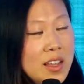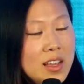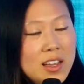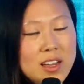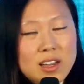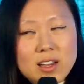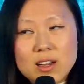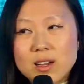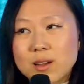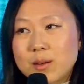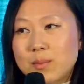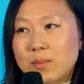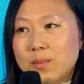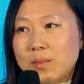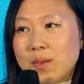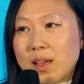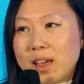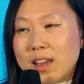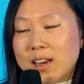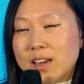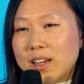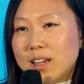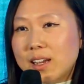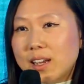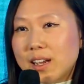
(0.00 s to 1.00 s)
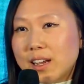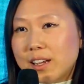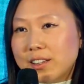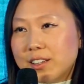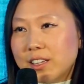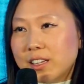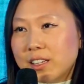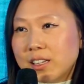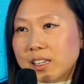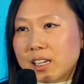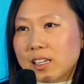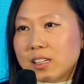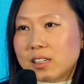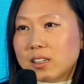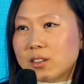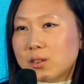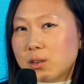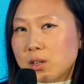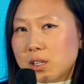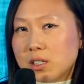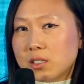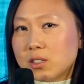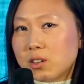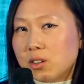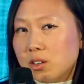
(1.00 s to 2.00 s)
And I think that
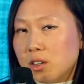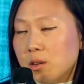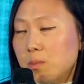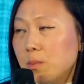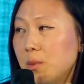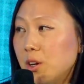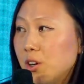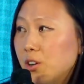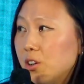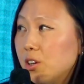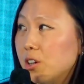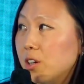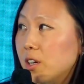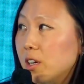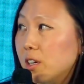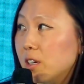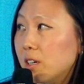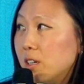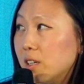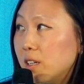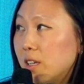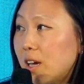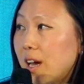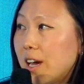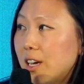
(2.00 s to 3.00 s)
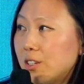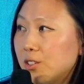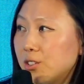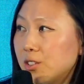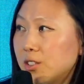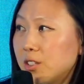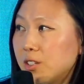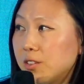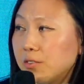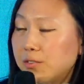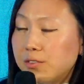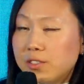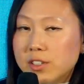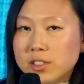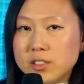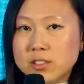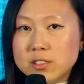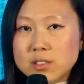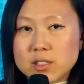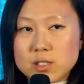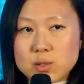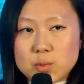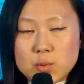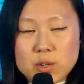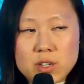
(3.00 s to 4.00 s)
is going to mirror in the hydrogen field
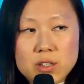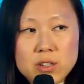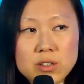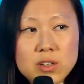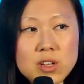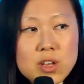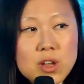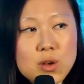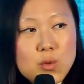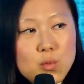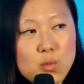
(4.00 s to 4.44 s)
as well.